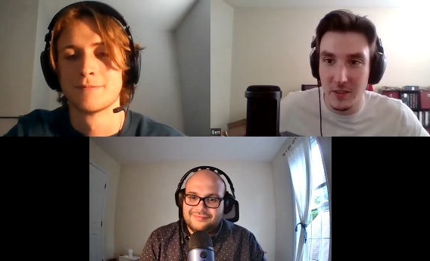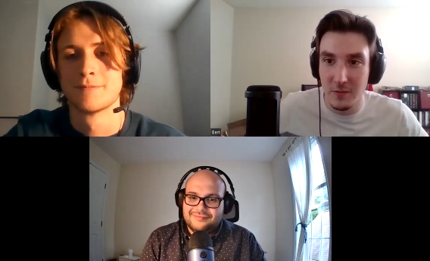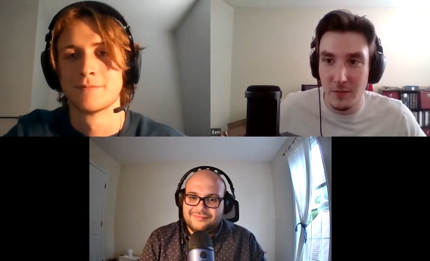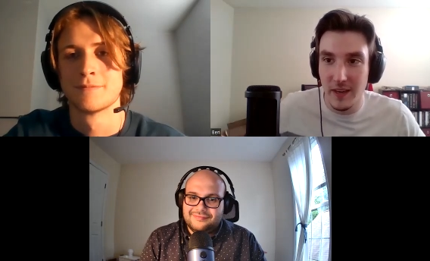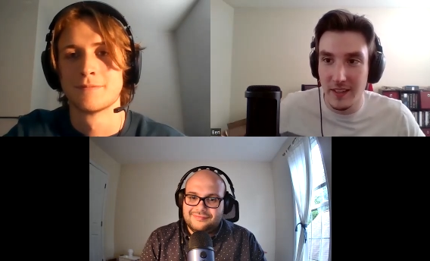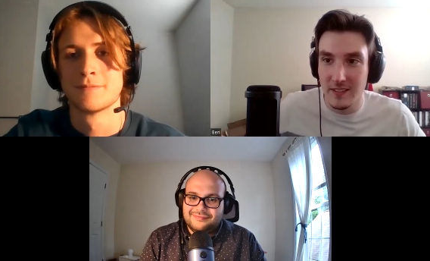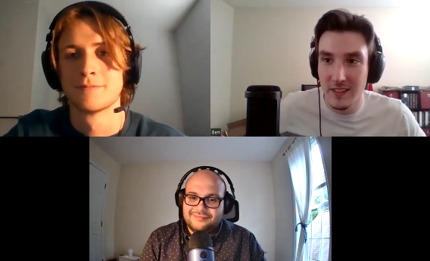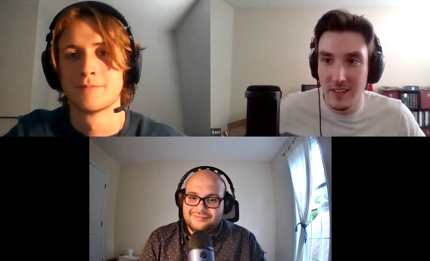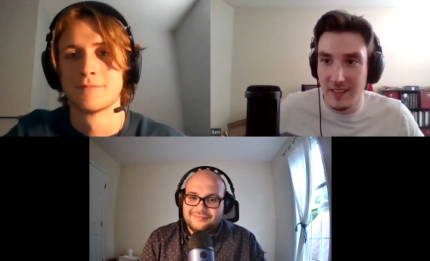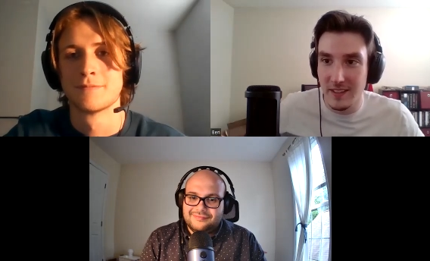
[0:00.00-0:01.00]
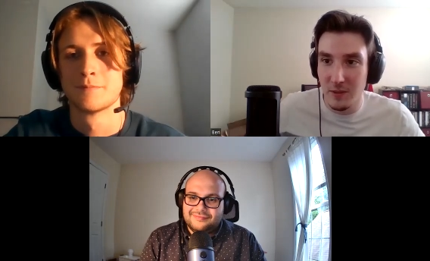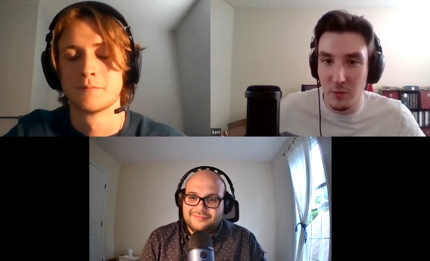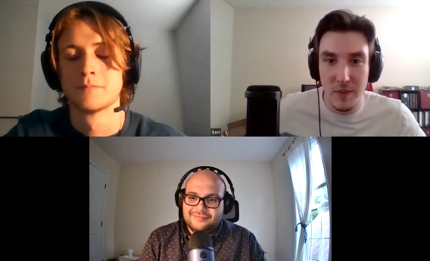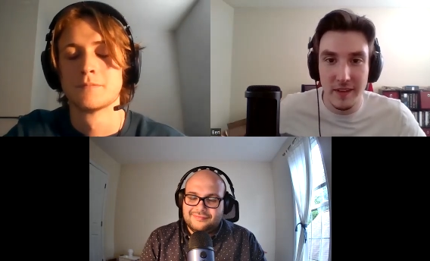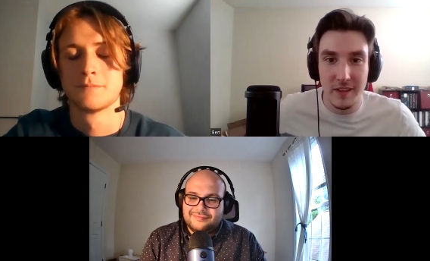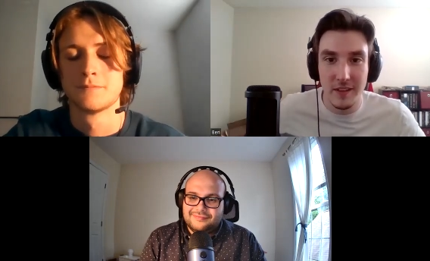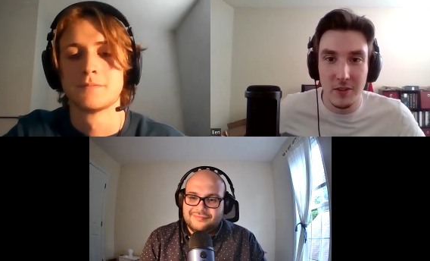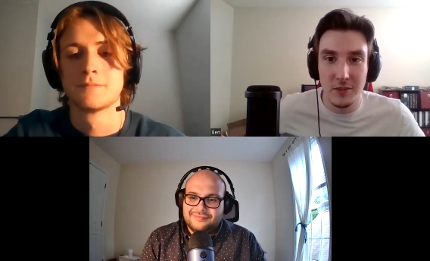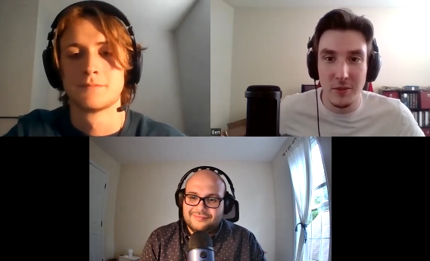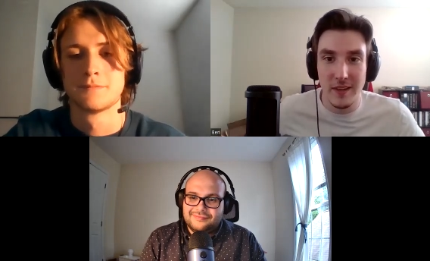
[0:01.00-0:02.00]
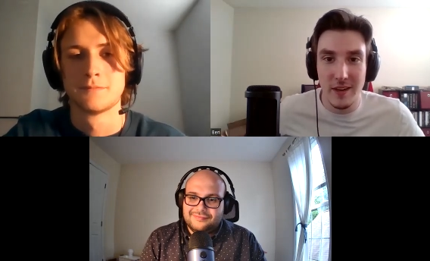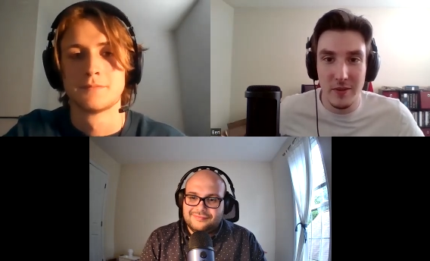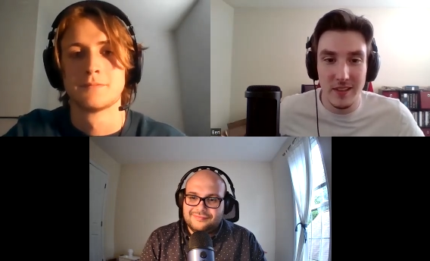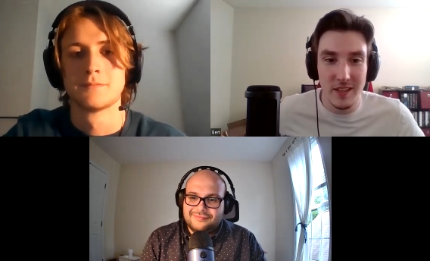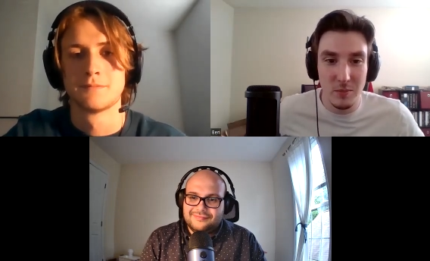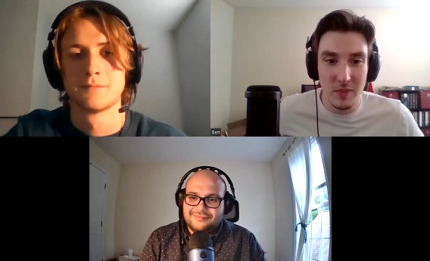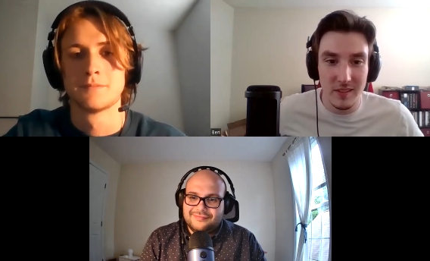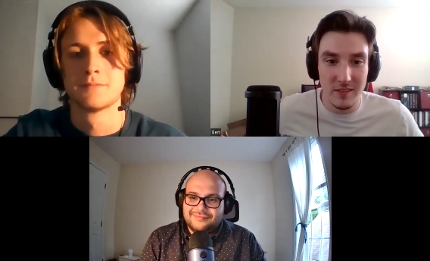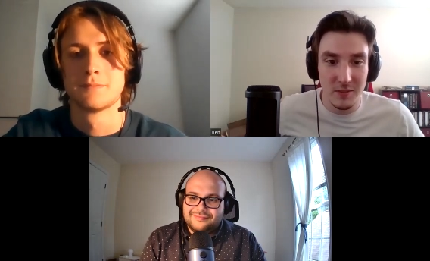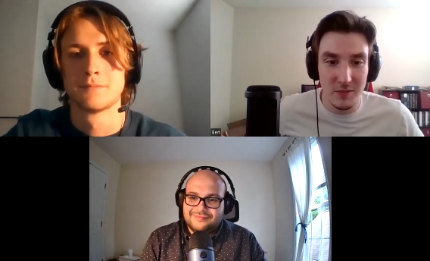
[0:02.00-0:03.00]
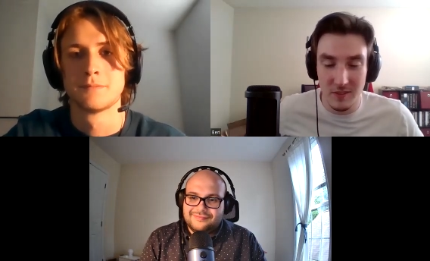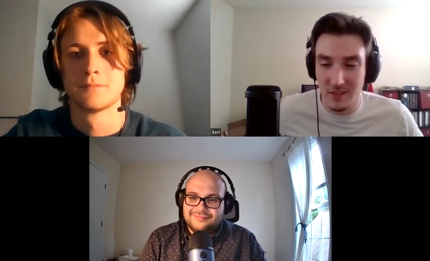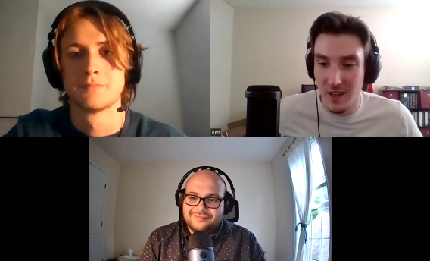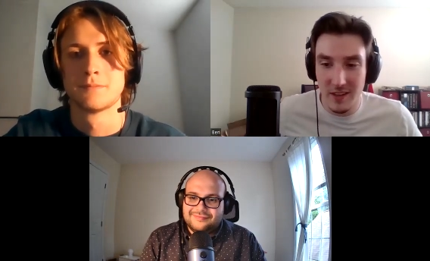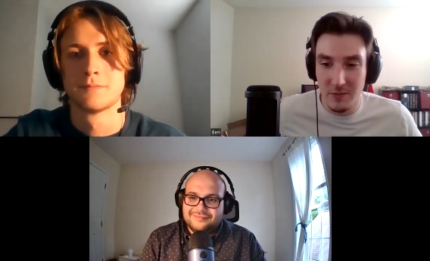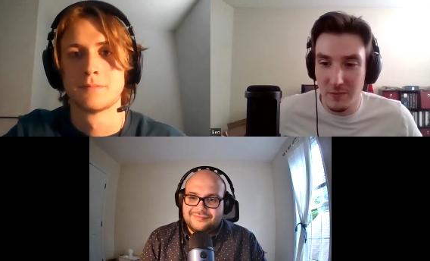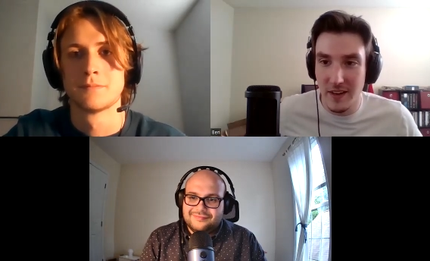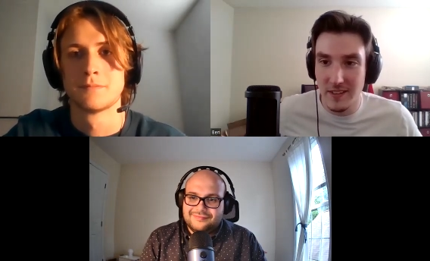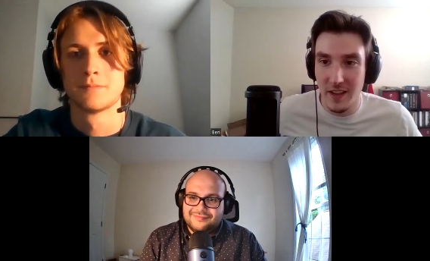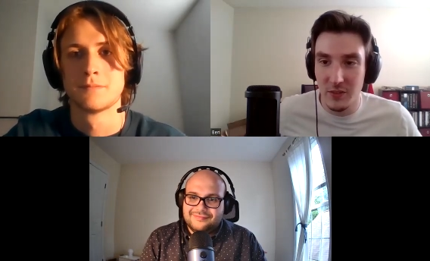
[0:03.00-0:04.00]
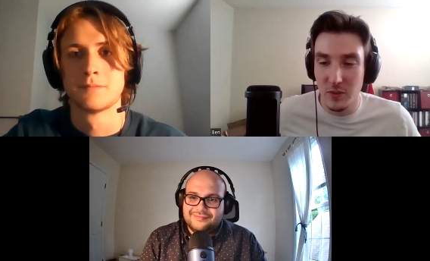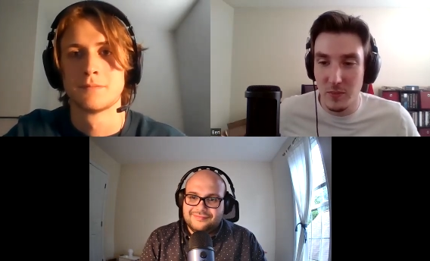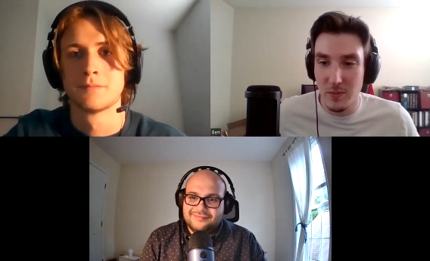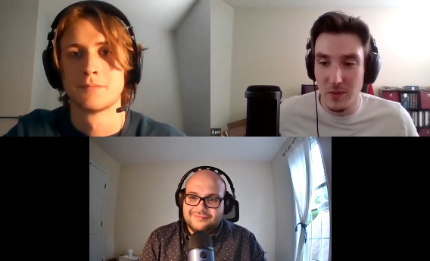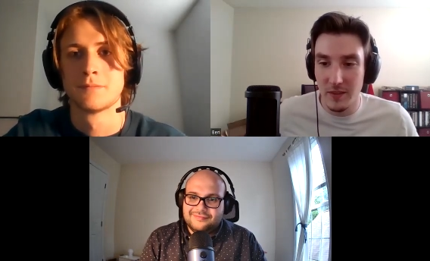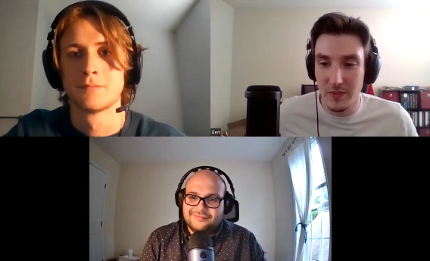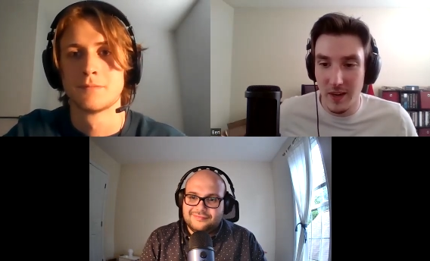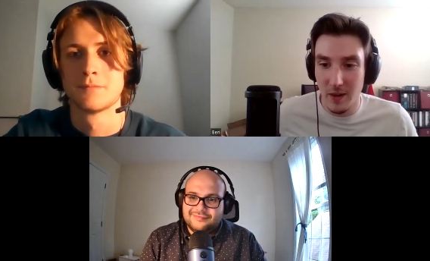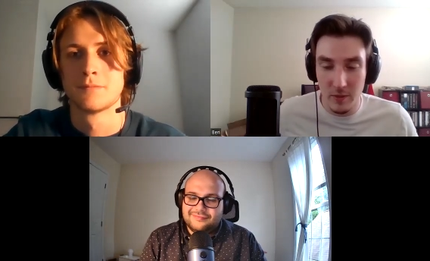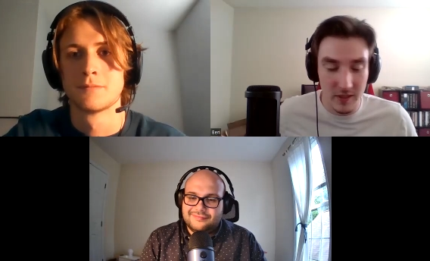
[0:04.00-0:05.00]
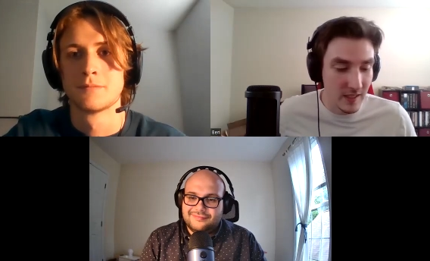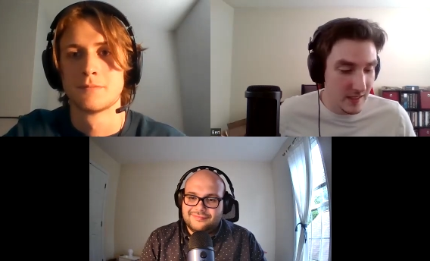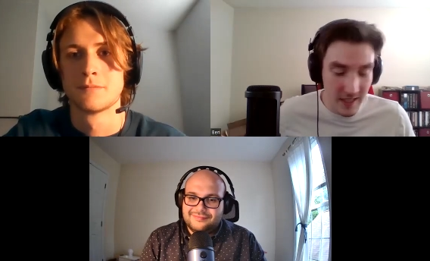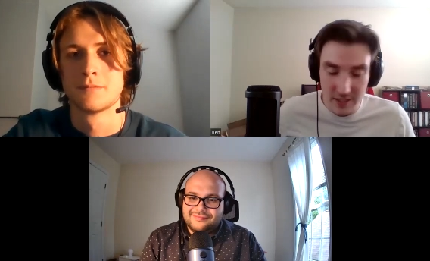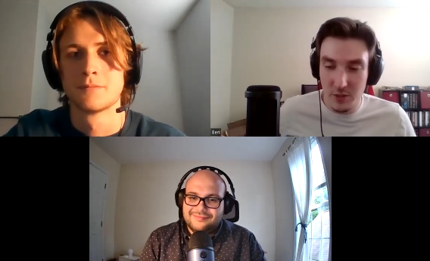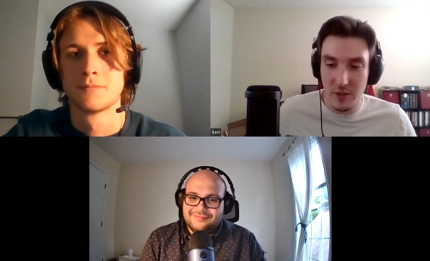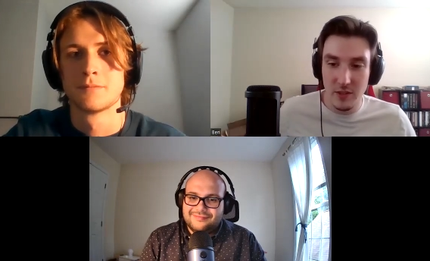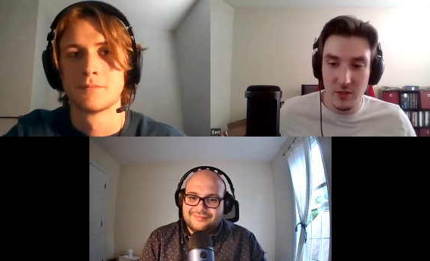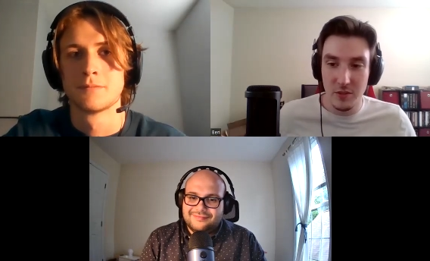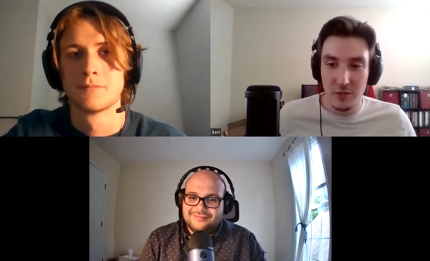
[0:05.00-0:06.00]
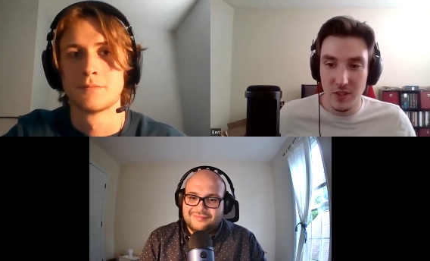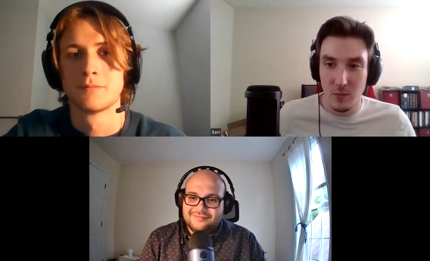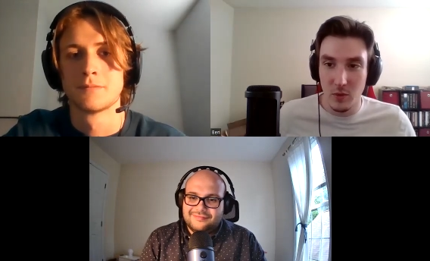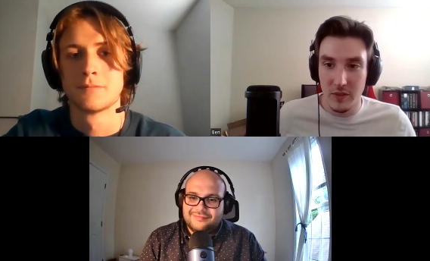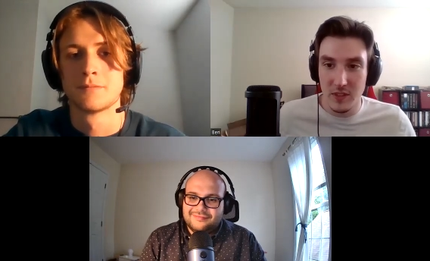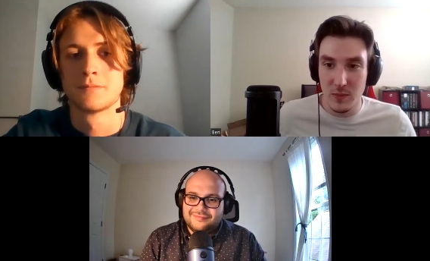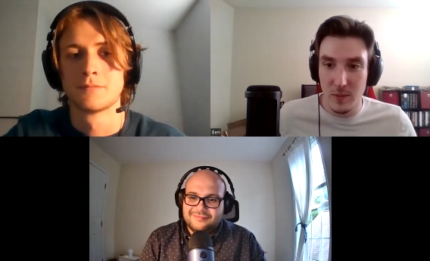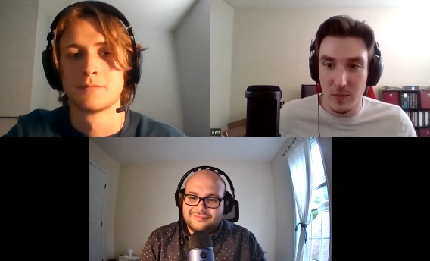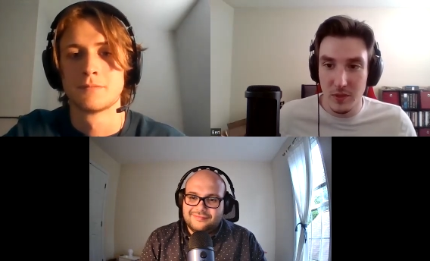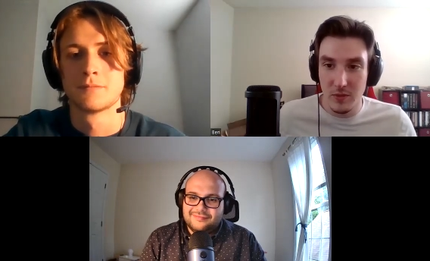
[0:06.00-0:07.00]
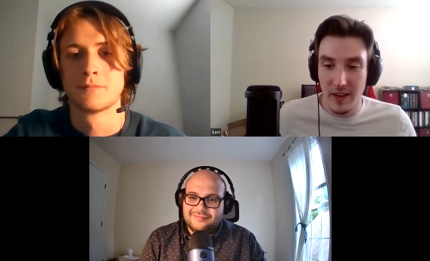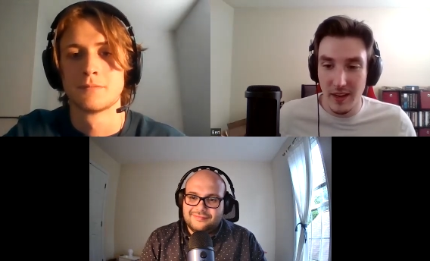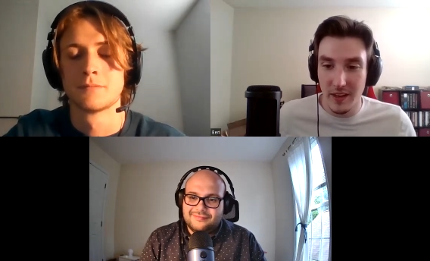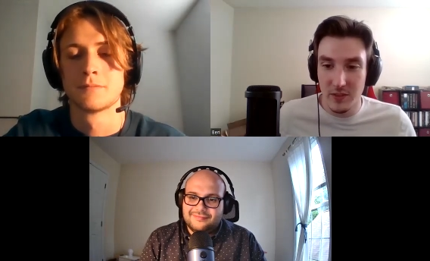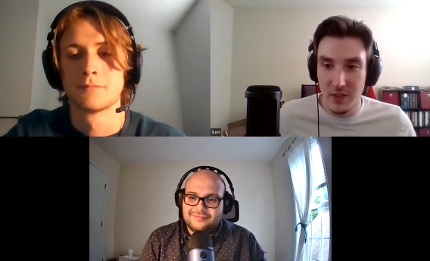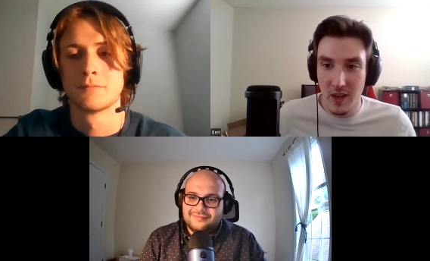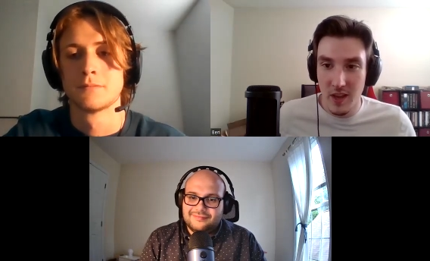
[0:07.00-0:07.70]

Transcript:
Speaker 1: the good fight. You know, we may not all agree on everything, but a lot of fantastic people out there. I want to continue introducing more of these people to you guys.